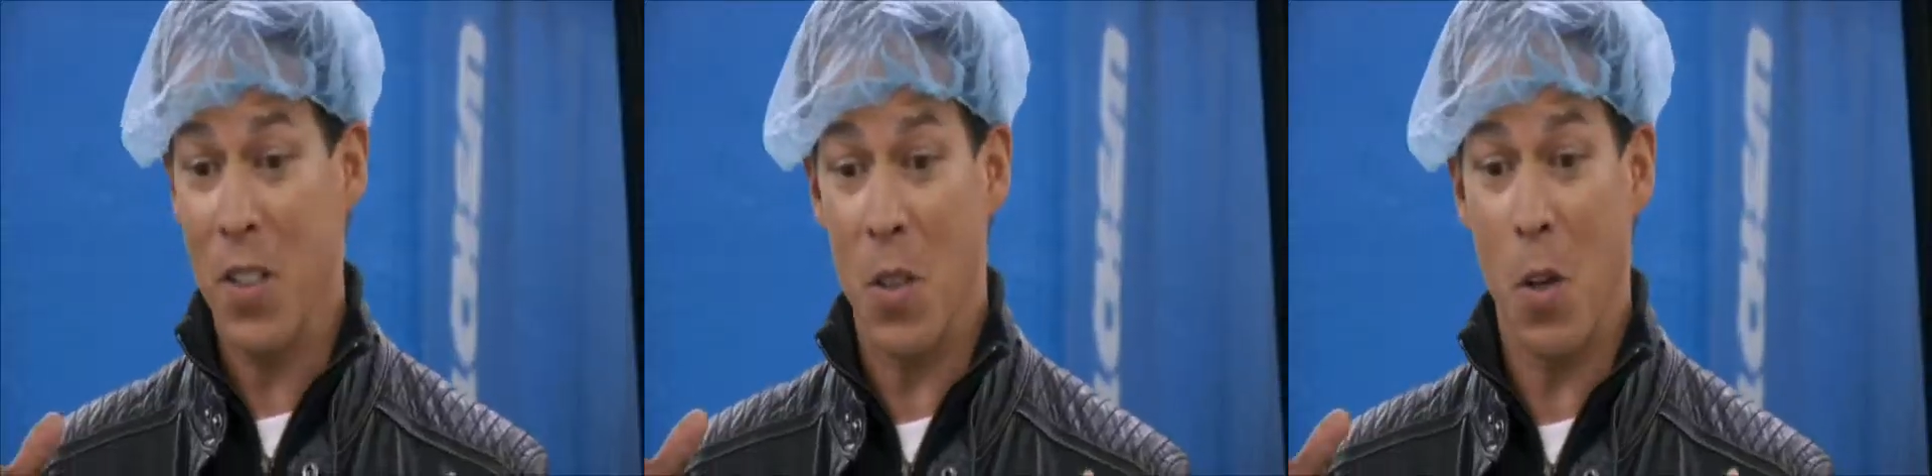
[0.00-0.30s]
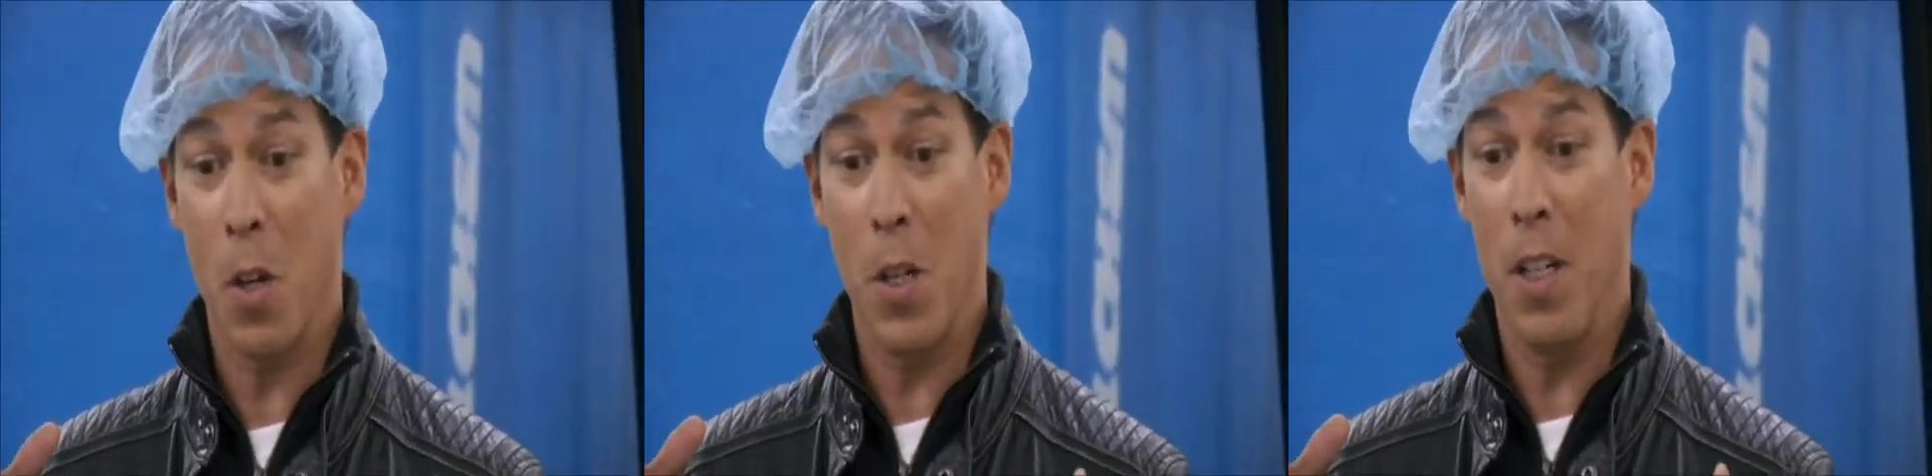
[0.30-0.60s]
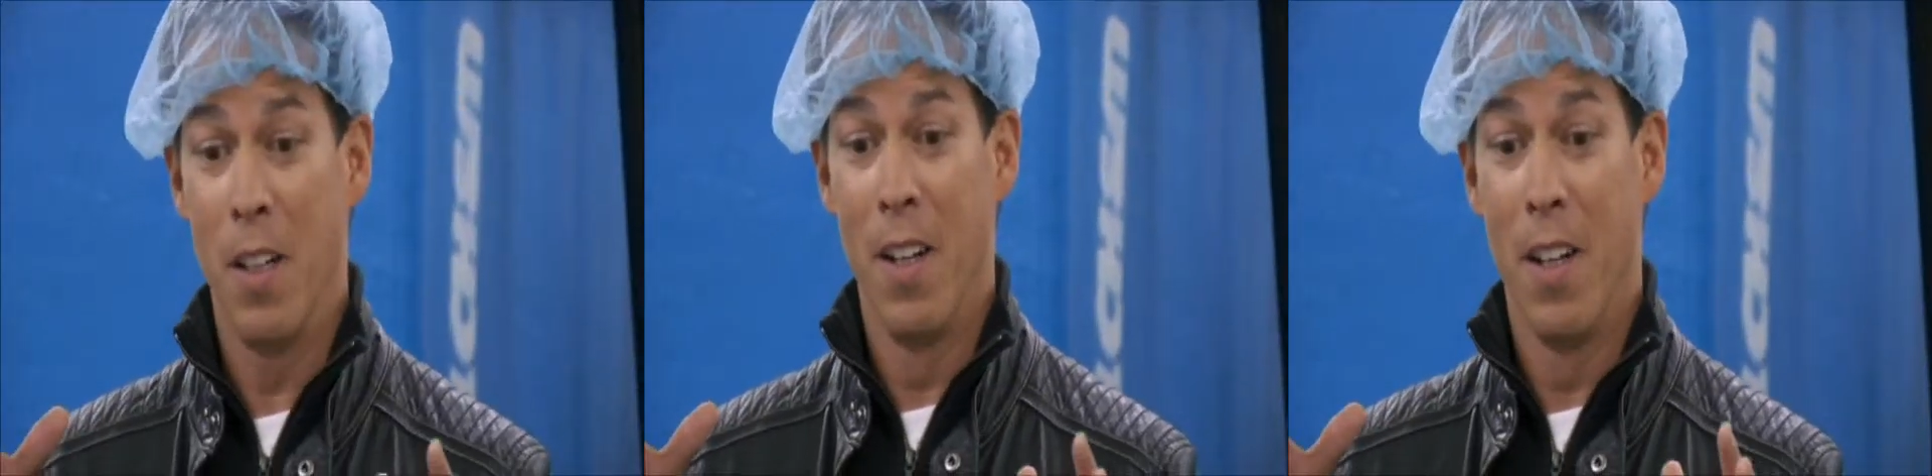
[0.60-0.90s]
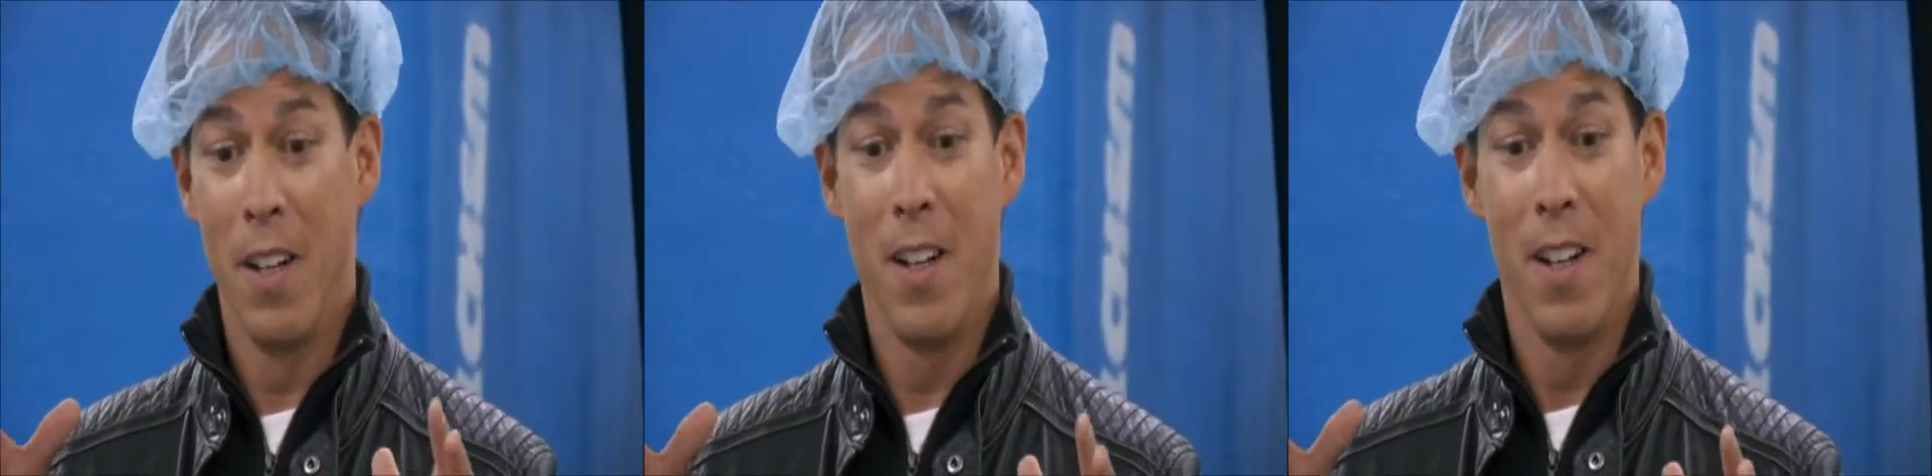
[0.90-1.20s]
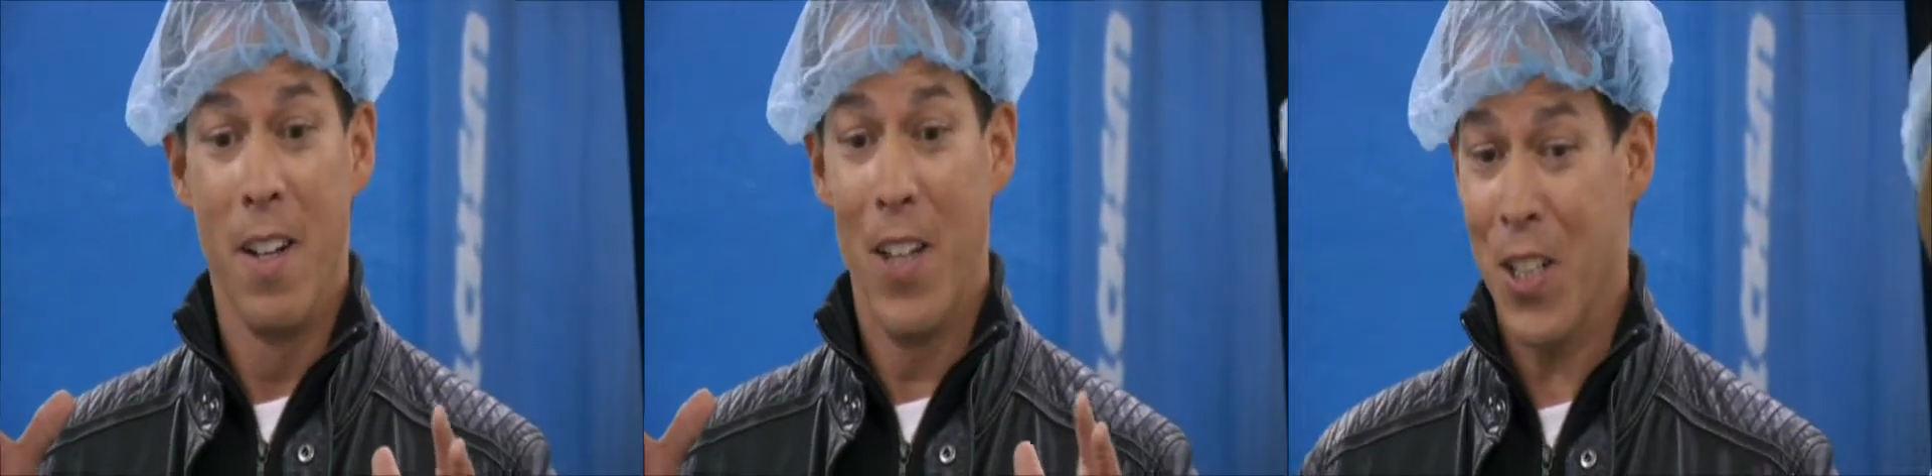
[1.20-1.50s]
this is going to be. I'm
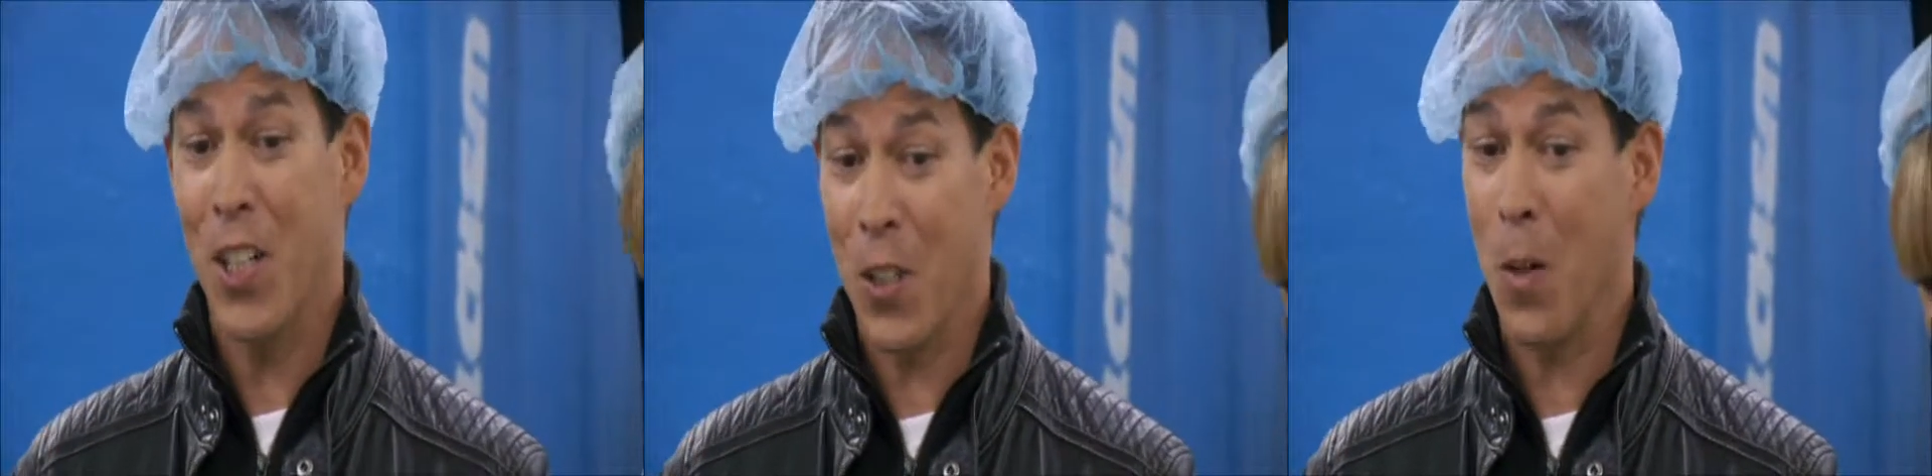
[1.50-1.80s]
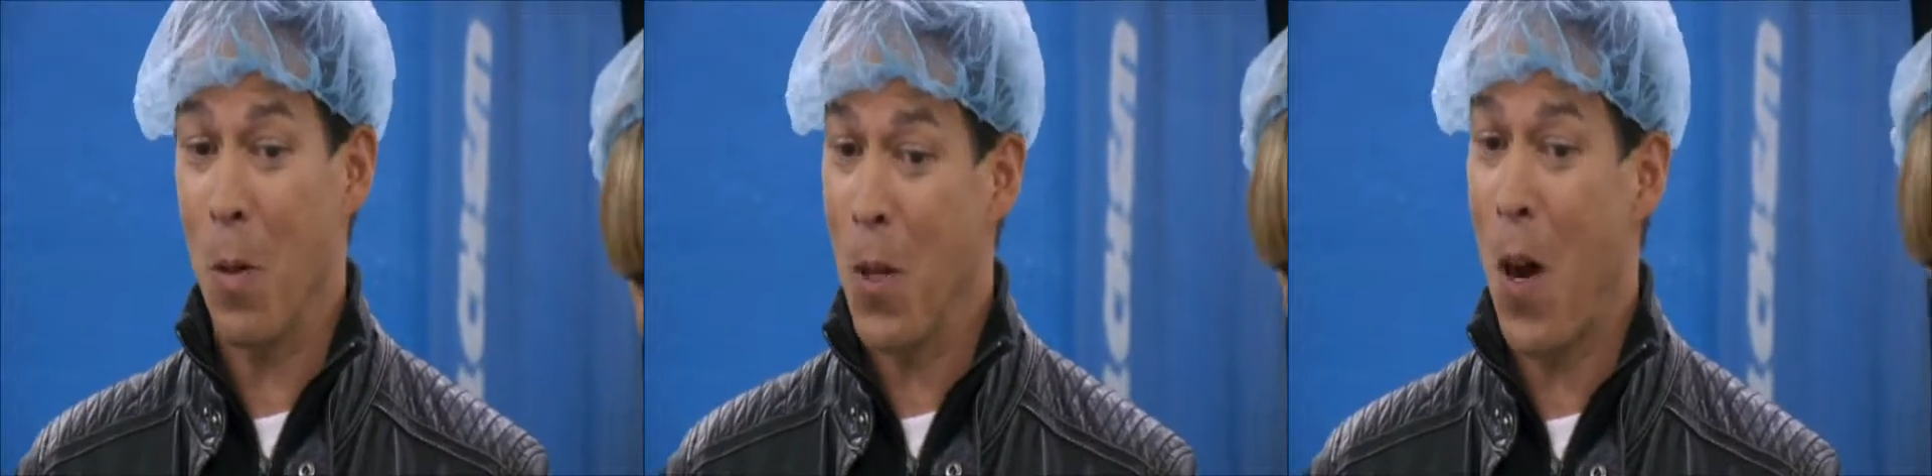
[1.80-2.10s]
this is going to